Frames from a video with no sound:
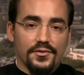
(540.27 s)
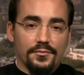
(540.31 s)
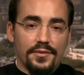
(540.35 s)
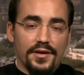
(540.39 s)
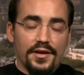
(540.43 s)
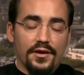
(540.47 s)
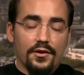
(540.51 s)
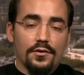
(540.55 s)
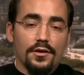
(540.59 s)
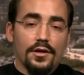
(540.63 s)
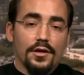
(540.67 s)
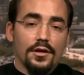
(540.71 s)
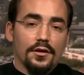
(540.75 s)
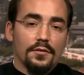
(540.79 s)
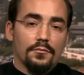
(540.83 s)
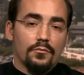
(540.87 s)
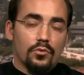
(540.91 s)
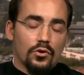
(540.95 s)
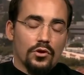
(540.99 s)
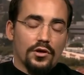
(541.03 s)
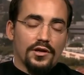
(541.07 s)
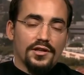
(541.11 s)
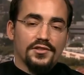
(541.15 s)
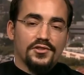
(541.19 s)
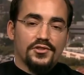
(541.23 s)
is about
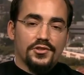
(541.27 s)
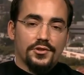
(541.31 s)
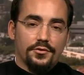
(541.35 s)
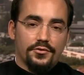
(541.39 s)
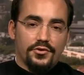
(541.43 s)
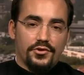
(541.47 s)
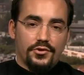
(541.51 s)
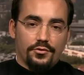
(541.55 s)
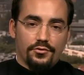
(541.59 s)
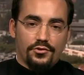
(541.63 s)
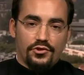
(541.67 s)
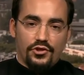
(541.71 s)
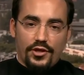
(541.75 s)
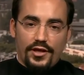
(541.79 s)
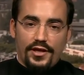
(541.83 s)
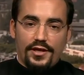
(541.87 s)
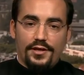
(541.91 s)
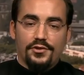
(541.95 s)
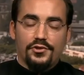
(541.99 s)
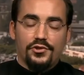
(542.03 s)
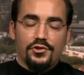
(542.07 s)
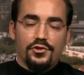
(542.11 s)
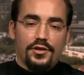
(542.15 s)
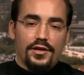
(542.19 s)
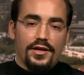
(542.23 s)
broad social
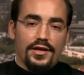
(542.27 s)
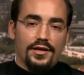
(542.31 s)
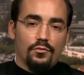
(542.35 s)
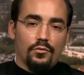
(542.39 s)
change,